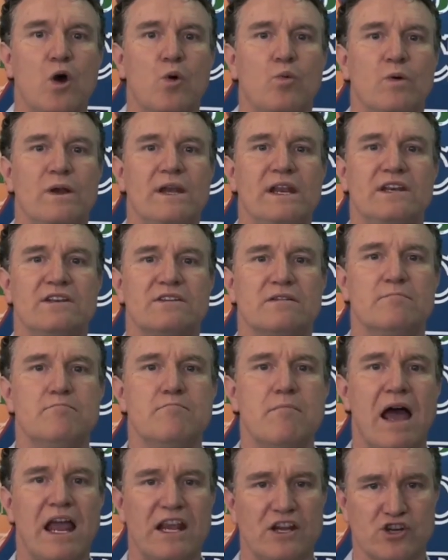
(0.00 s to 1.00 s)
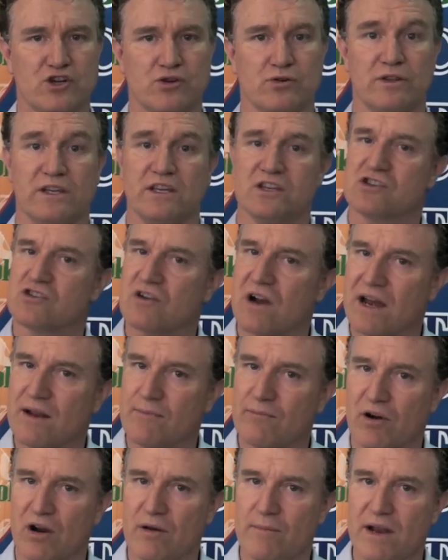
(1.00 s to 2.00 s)
We need to make sure the
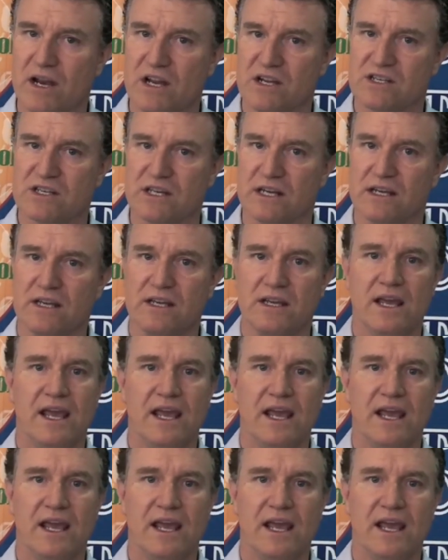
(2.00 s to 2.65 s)
Australian Prime Minister